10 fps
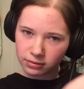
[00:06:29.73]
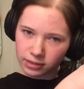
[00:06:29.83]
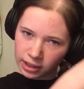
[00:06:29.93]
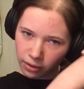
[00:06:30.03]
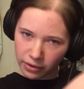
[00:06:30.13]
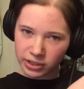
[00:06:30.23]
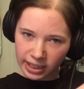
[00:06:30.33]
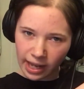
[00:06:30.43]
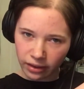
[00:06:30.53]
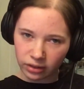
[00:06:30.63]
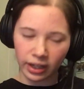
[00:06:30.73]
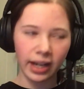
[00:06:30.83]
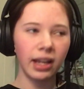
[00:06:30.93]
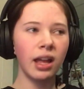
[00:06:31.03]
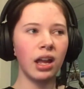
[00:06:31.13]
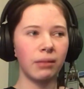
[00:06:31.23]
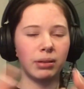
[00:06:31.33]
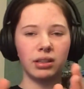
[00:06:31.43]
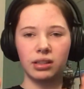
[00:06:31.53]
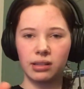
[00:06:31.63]
they're together, right?
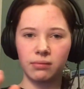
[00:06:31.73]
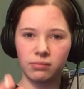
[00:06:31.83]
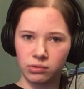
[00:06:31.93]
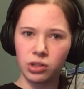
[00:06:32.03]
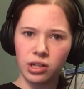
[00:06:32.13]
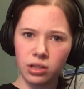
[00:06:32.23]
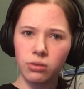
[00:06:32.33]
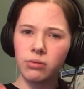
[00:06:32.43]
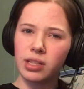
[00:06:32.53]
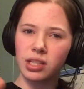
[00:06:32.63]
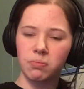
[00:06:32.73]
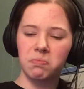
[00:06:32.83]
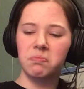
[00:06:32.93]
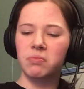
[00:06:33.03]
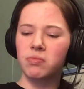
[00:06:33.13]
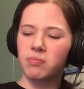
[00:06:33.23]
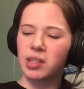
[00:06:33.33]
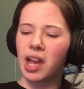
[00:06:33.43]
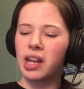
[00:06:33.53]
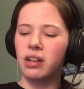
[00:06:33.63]
But judicial is
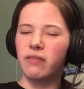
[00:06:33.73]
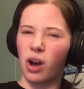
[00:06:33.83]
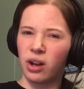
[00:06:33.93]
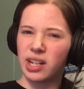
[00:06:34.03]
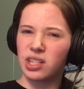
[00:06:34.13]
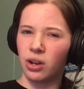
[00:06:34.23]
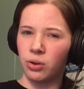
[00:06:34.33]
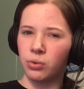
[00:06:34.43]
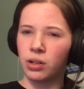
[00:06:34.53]
kind of on its own.